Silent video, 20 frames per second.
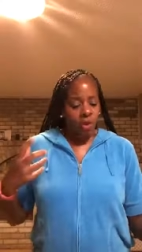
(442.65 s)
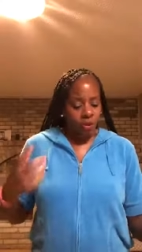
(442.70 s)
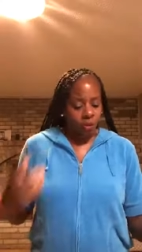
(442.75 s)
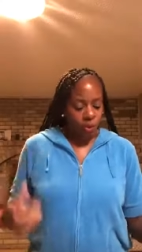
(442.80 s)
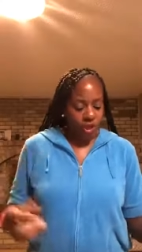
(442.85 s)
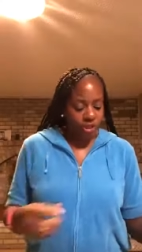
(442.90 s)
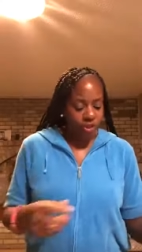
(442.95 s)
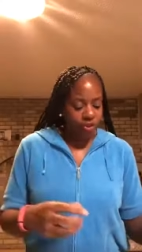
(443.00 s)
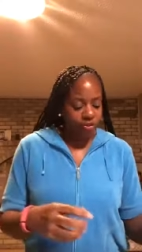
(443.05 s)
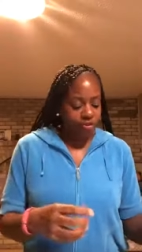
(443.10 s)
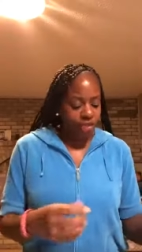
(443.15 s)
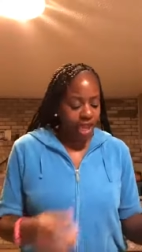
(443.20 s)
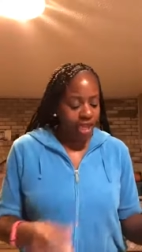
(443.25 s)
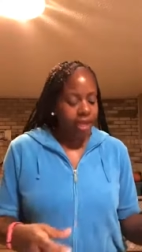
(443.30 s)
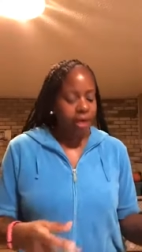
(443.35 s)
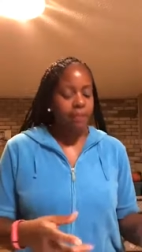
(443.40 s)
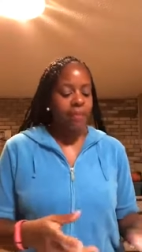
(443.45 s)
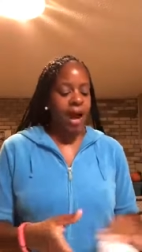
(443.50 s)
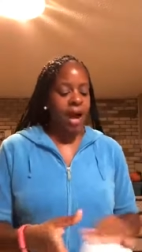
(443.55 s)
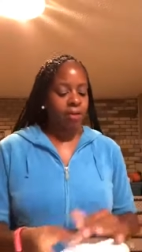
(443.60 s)
when you
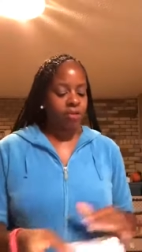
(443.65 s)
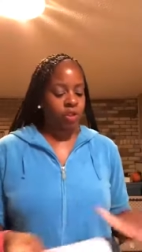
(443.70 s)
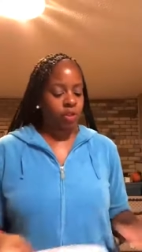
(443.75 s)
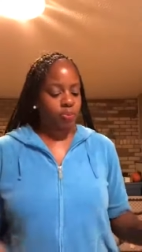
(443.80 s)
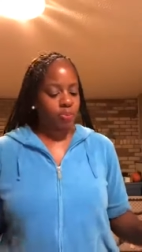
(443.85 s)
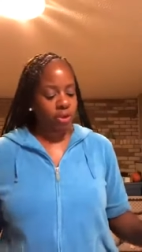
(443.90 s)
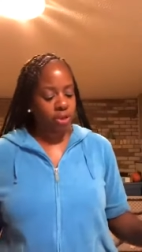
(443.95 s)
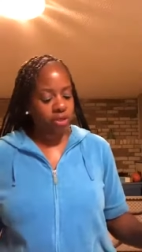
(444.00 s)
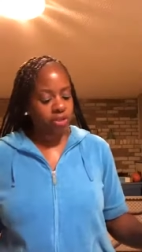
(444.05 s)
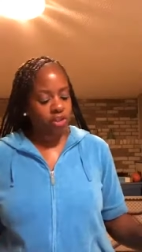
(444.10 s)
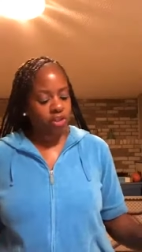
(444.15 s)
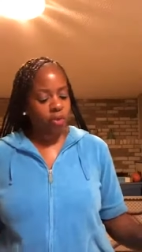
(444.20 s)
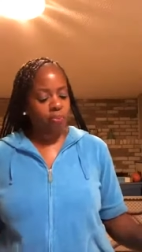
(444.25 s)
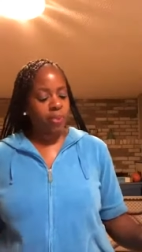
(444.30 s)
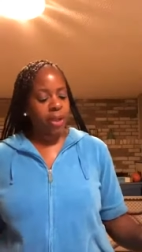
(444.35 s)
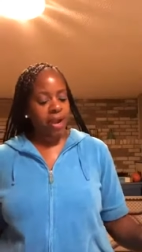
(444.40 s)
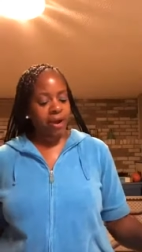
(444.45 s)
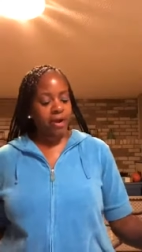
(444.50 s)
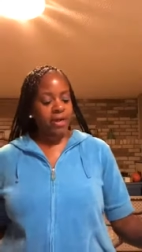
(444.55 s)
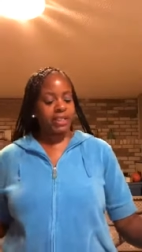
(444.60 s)
think about spiritual
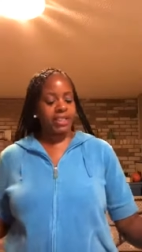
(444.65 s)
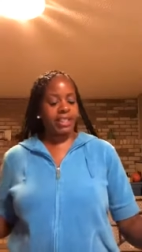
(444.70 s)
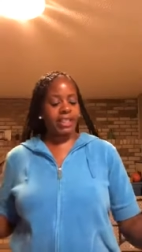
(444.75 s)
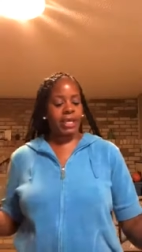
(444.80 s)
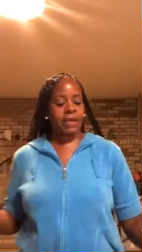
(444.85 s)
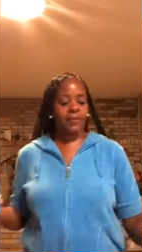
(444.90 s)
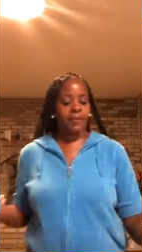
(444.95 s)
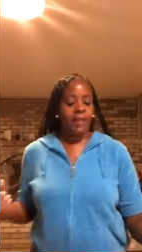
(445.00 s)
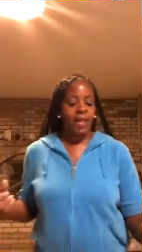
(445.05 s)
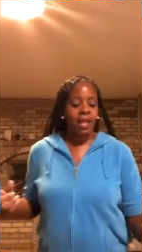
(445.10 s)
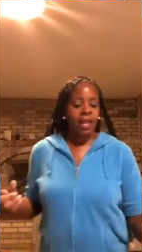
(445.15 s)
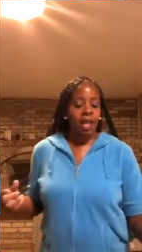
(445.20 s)
parenting.